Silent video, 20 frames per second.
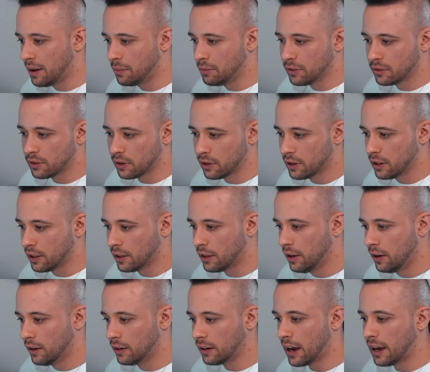I'm just going to click
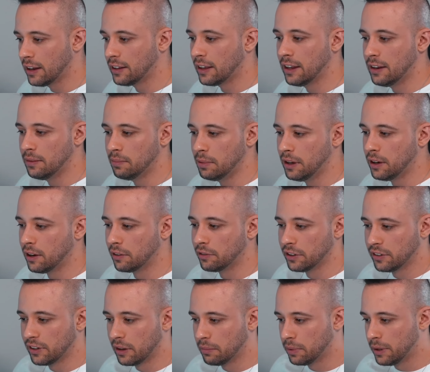here and hide KDP cover
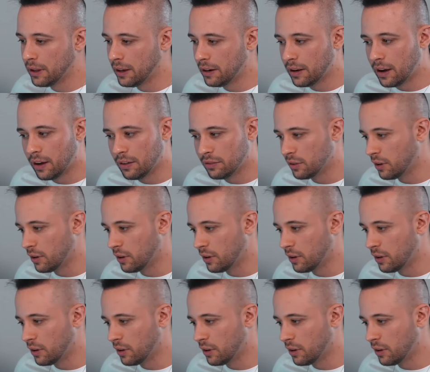template,